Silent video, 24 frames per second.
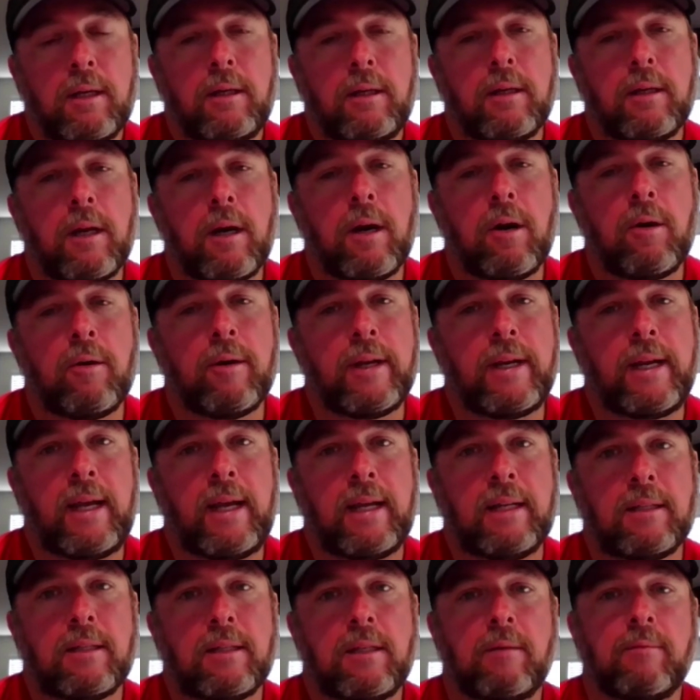you know,
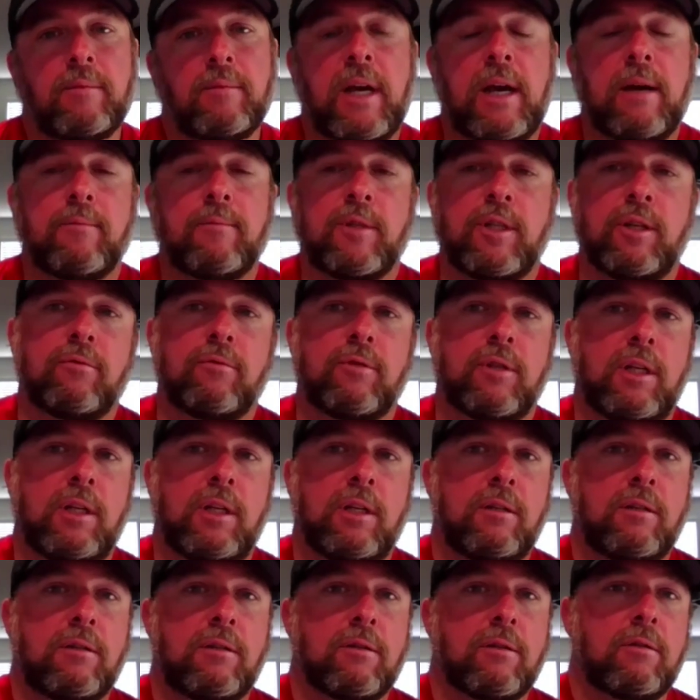and sometimes those
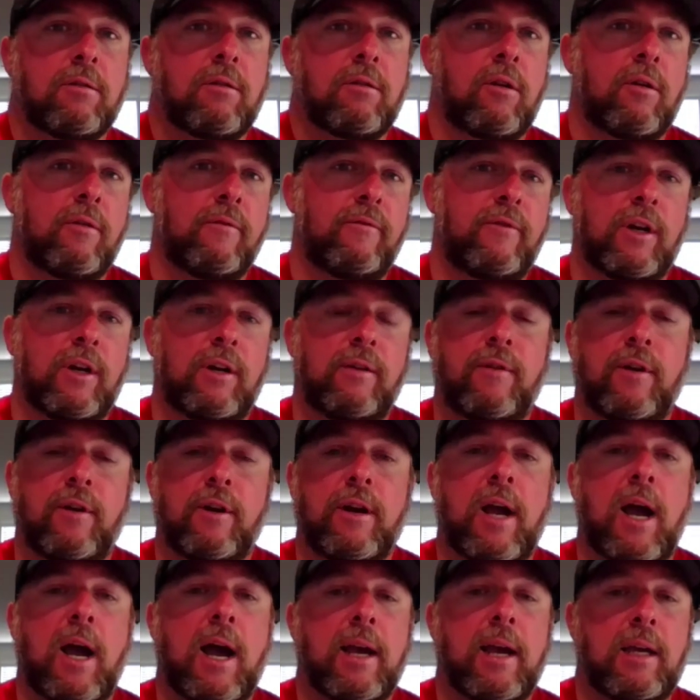kids are very,
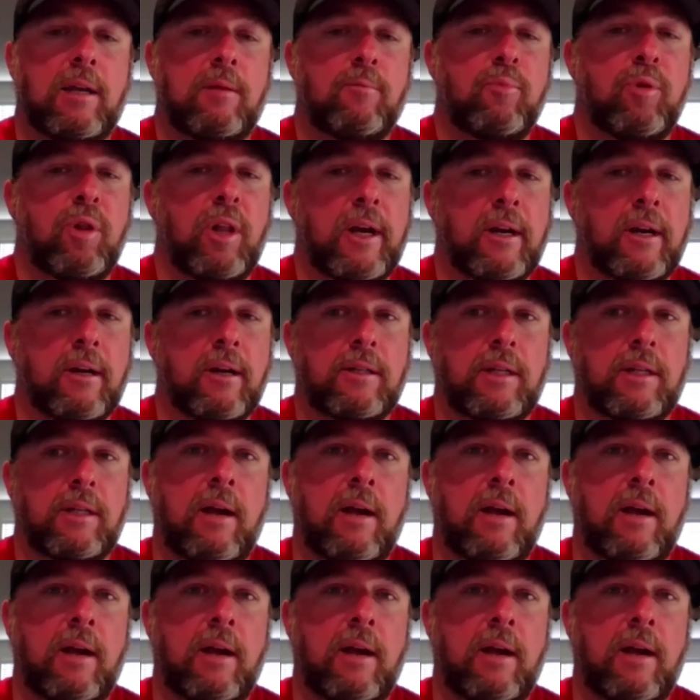very high end players.